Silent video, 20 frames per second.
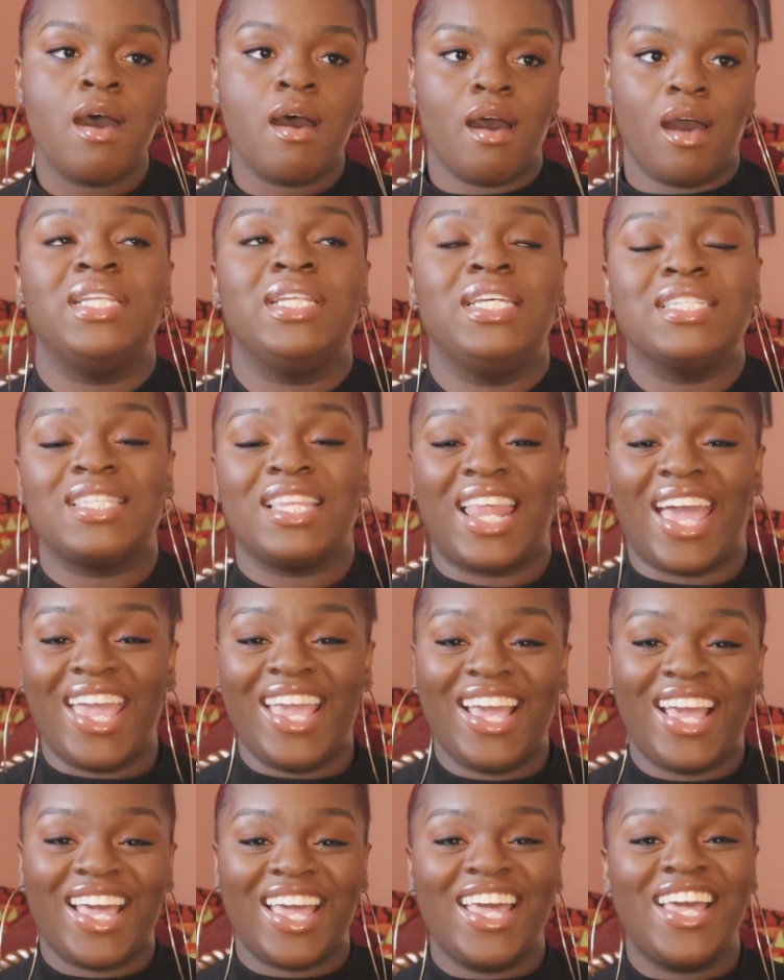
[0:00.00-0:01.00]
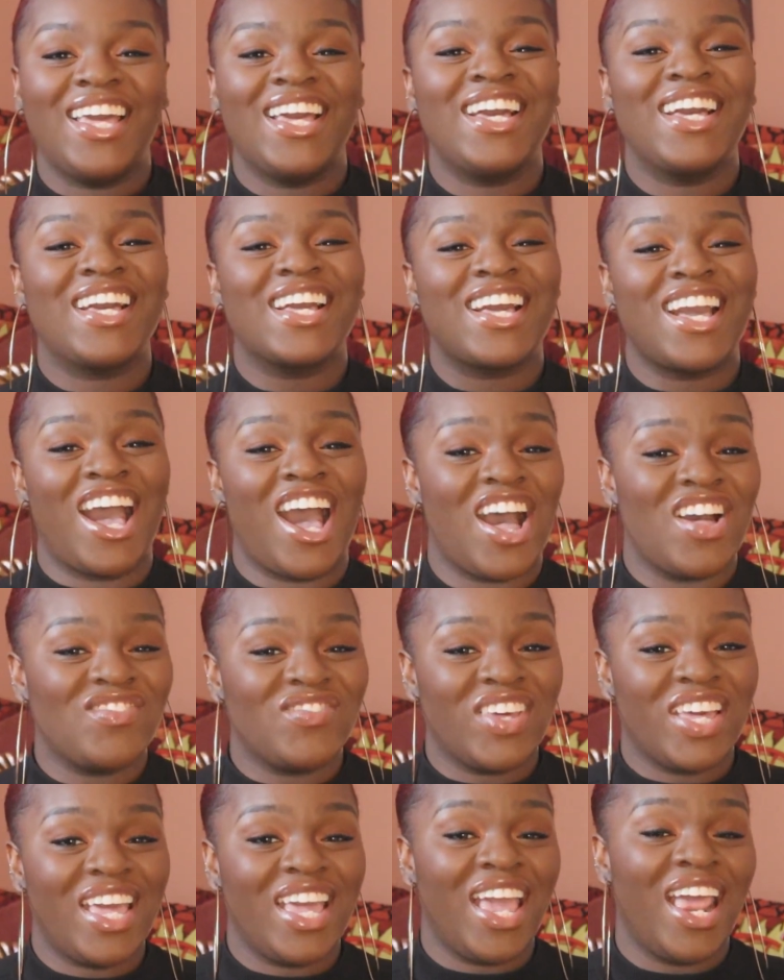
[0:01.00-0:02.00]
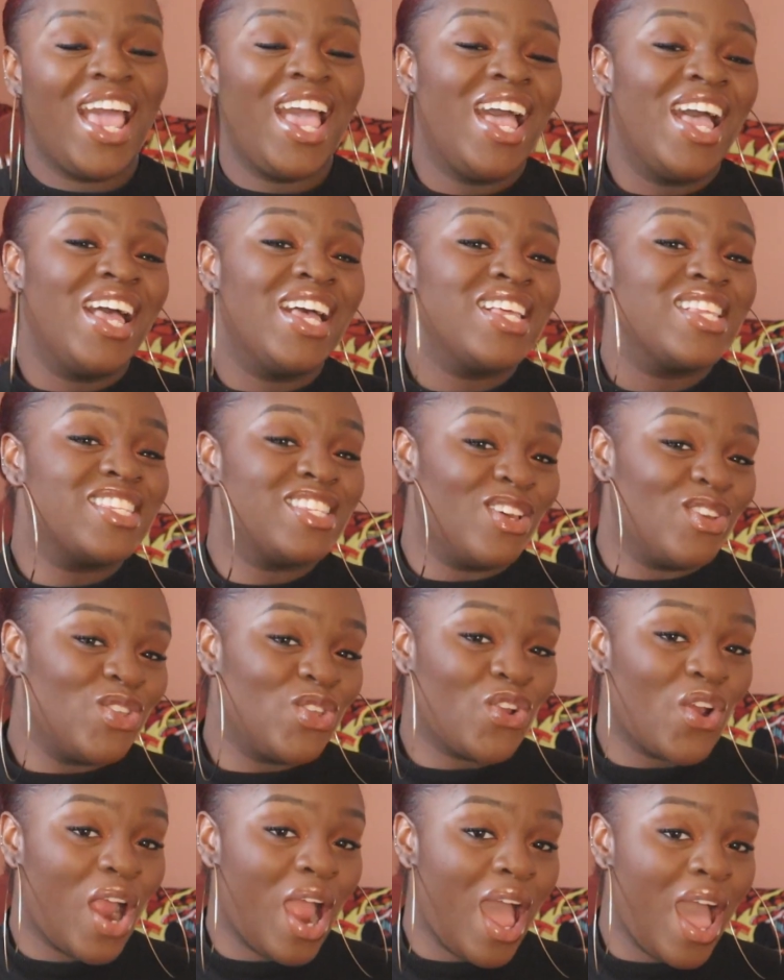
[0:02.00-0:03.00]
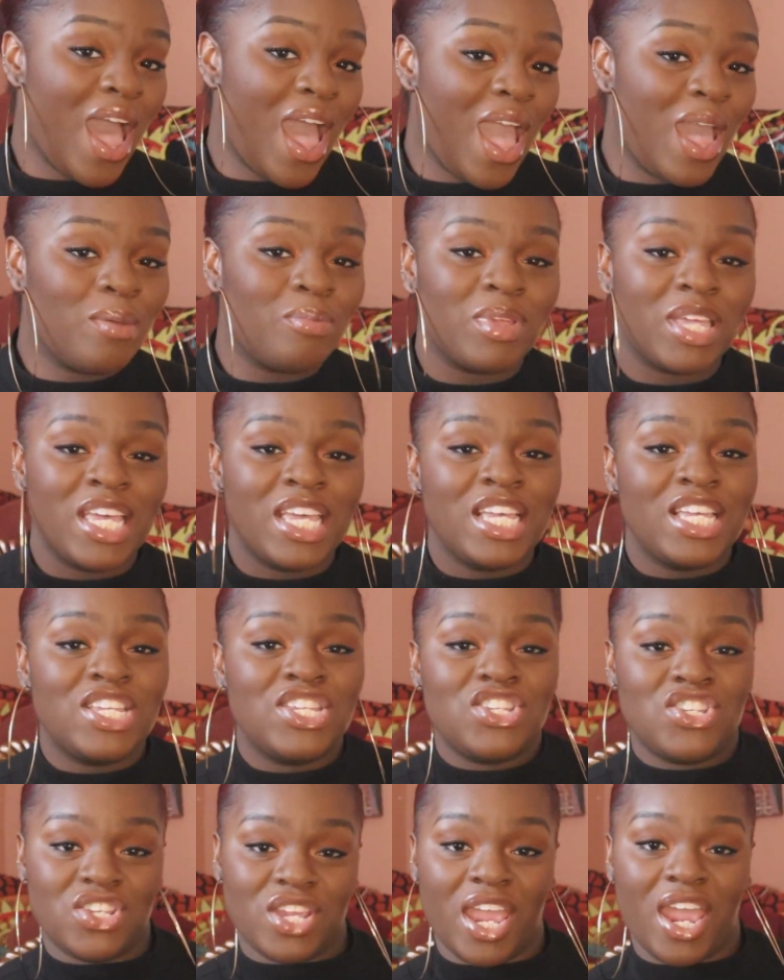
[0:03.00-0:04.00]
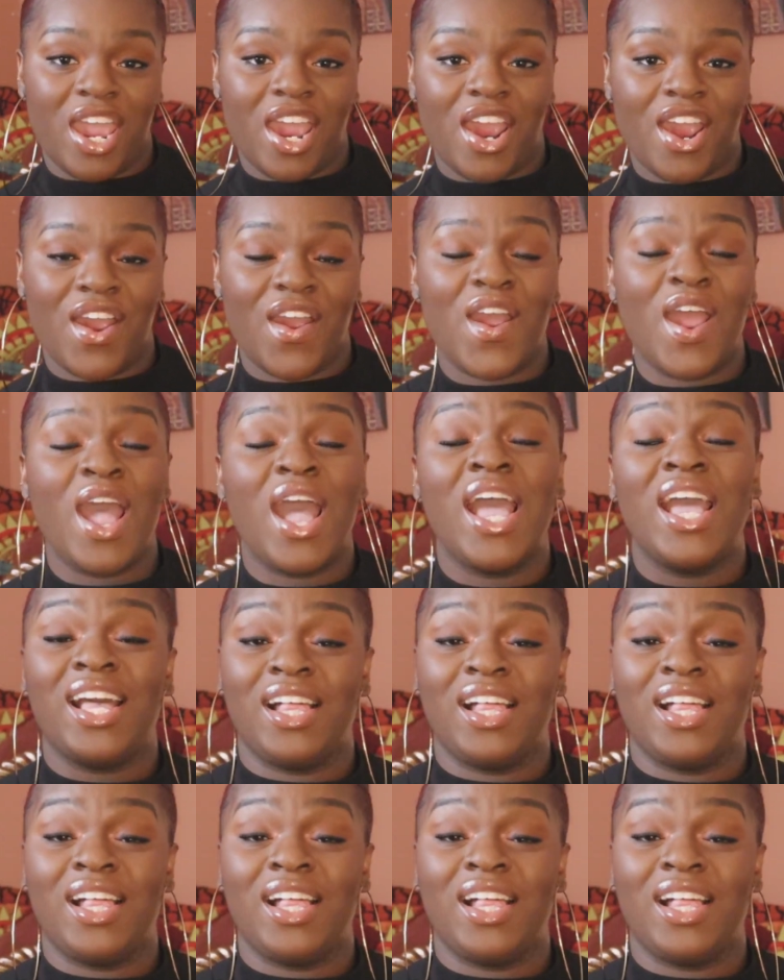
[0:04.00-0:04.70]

Please like, comment, subscribe, share.